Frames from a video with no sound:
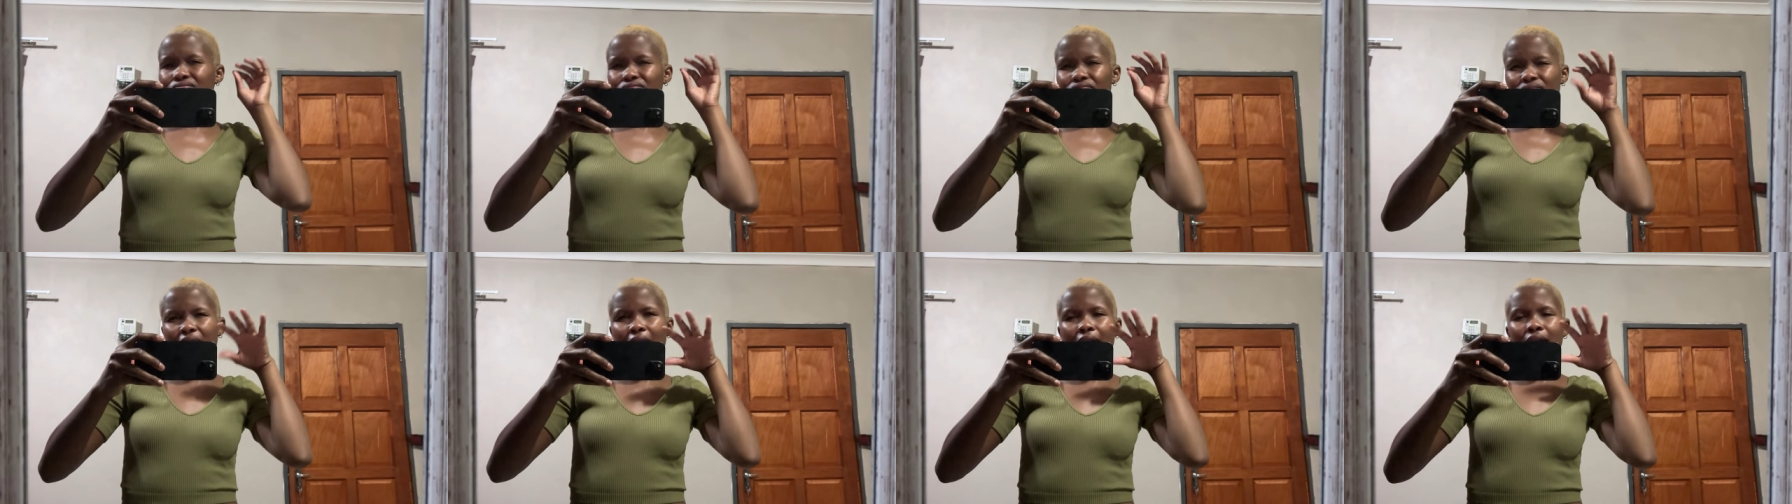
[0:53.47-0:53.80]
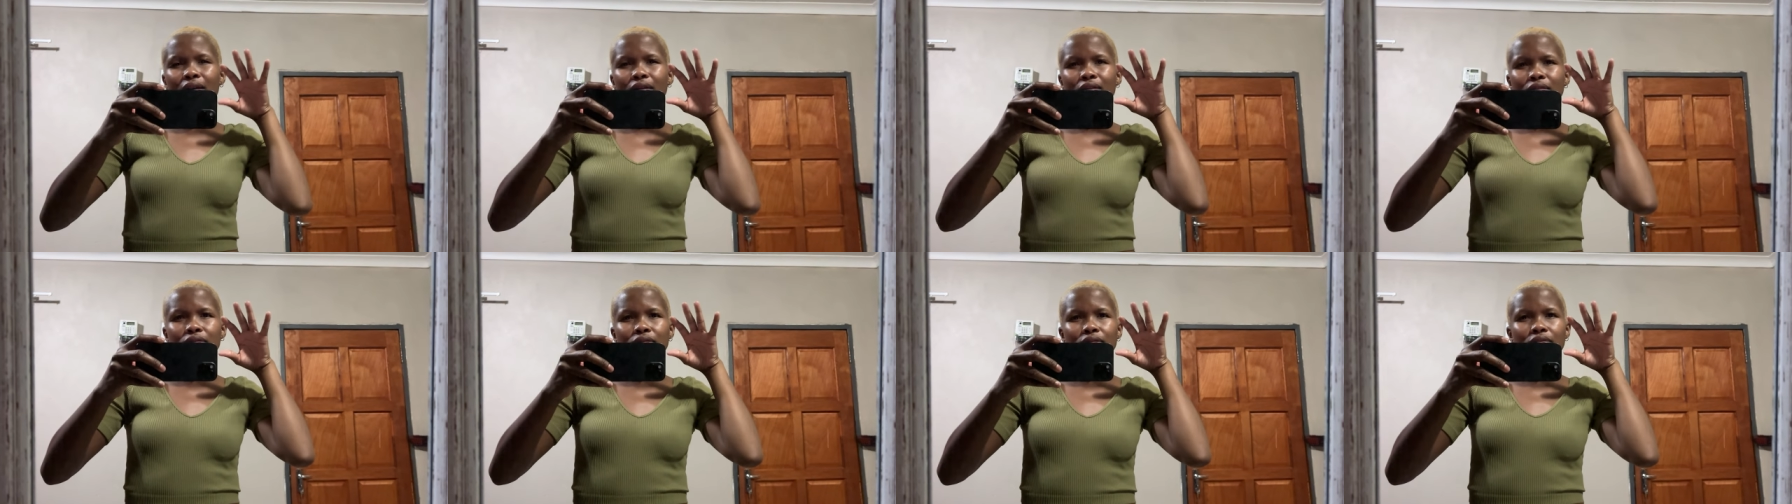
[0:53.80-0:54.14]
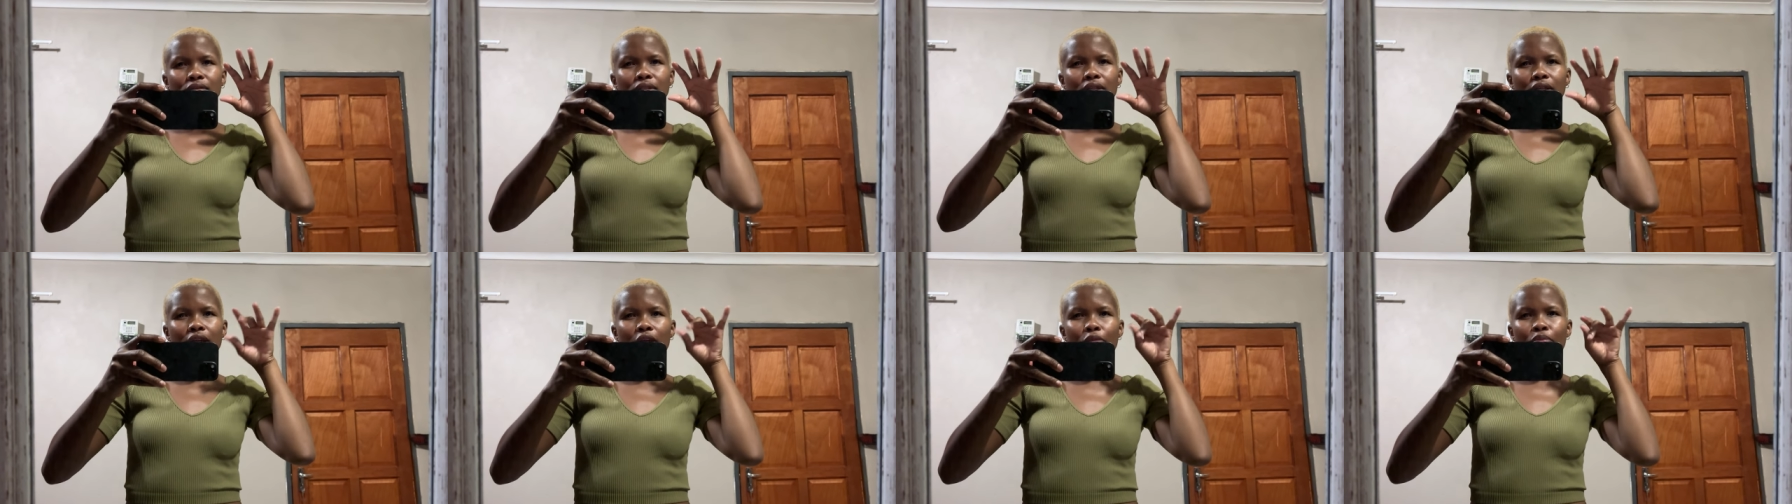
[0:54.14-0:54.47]
like
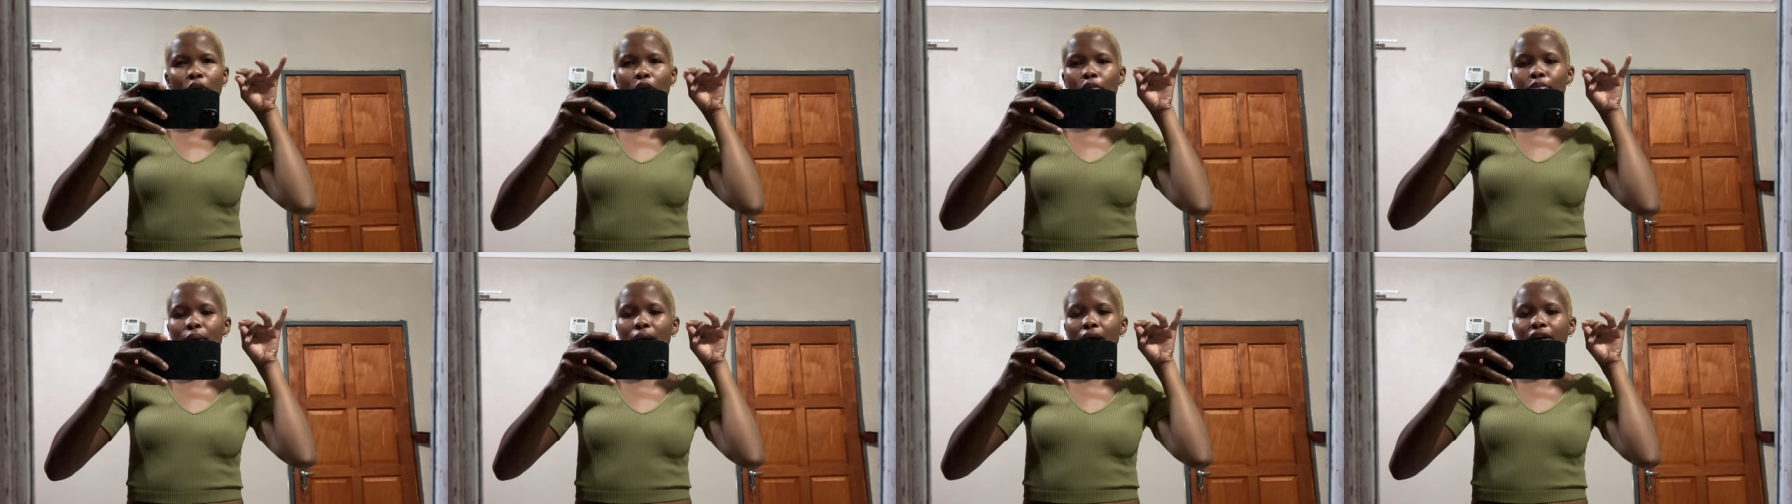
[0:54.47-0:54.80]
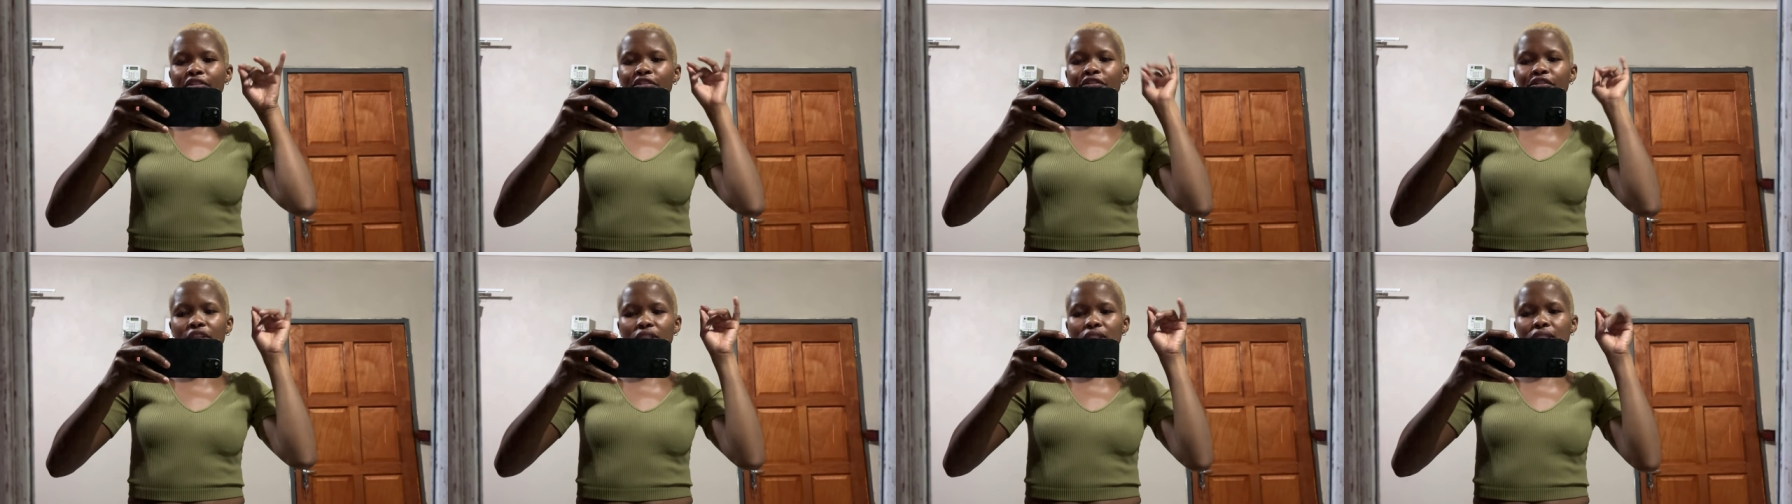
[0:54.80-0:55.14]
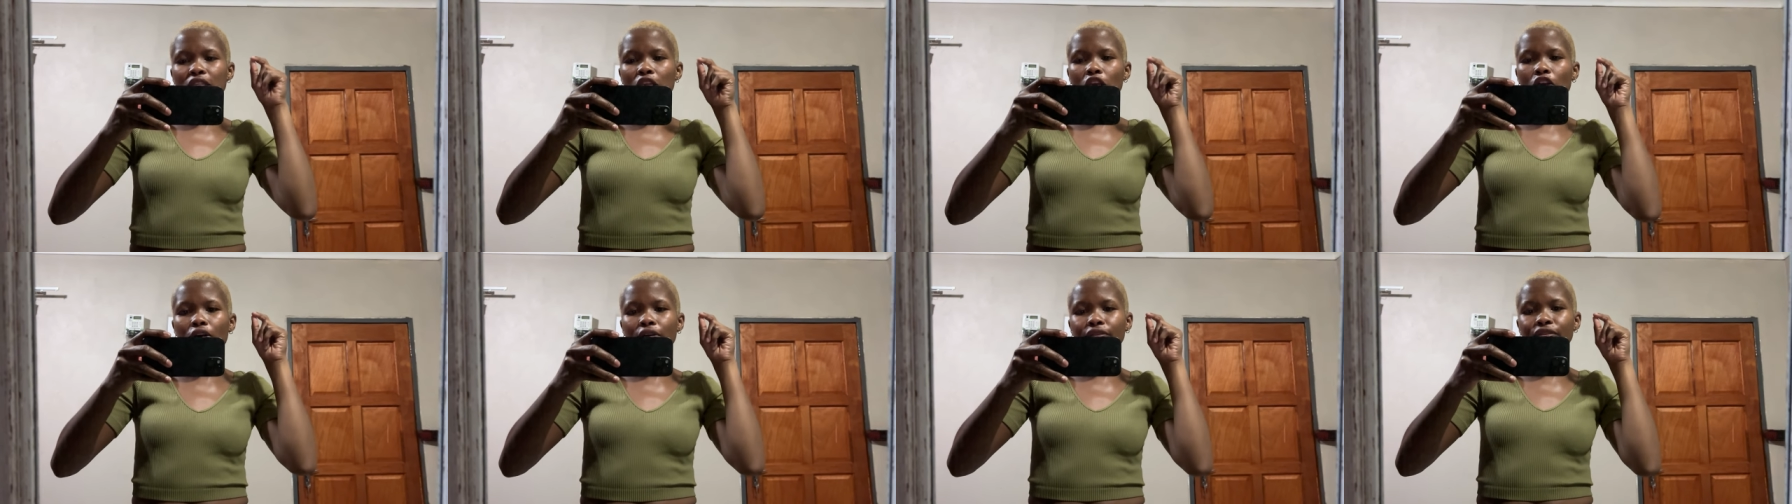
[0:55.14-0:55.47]
a proper
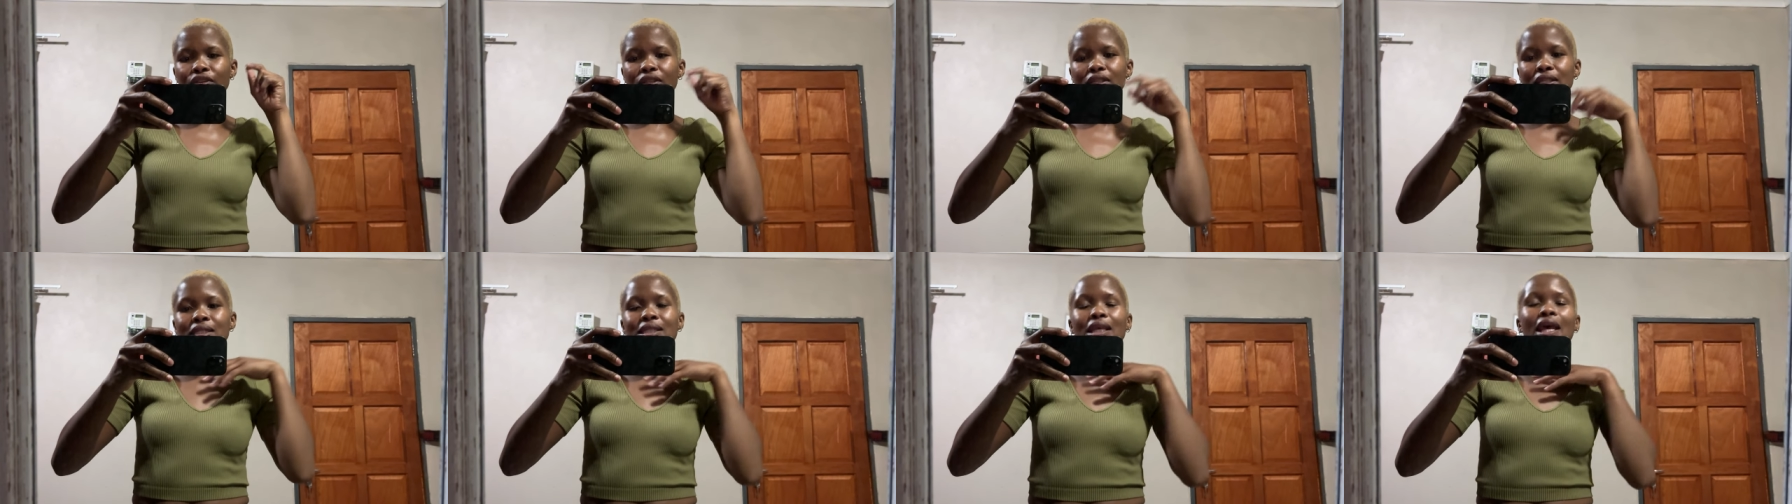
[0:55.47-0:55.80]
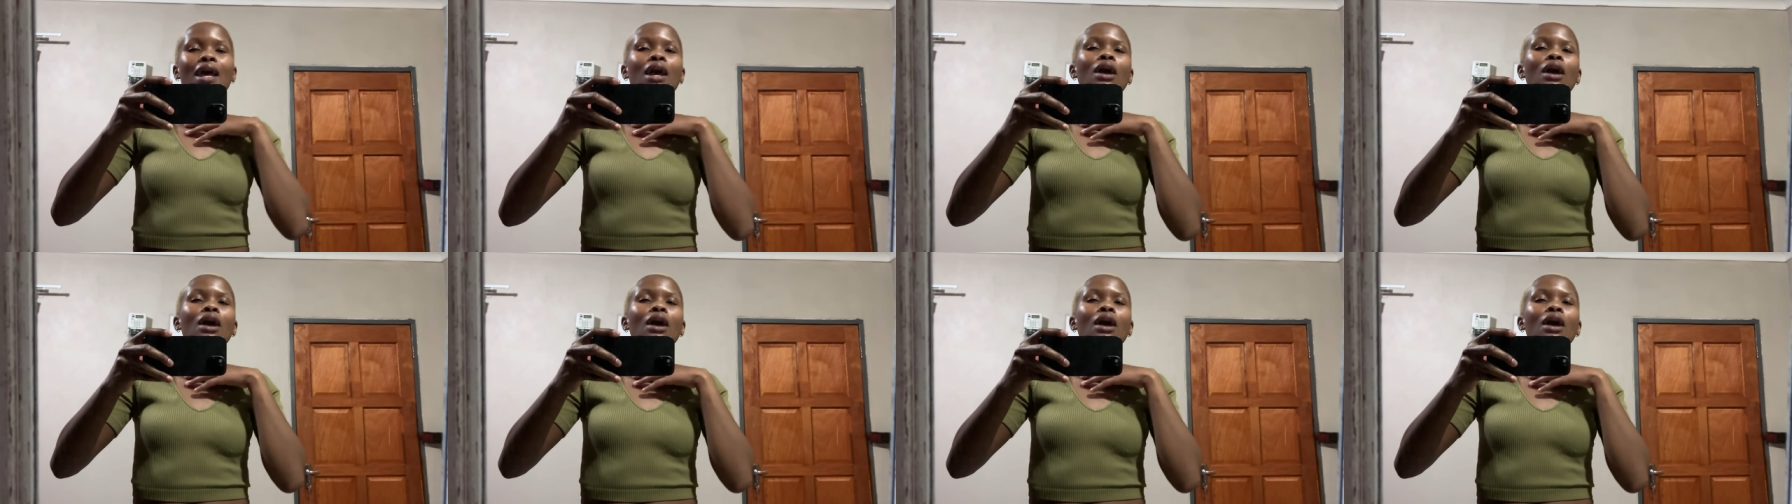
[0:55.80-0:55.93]
fixing of this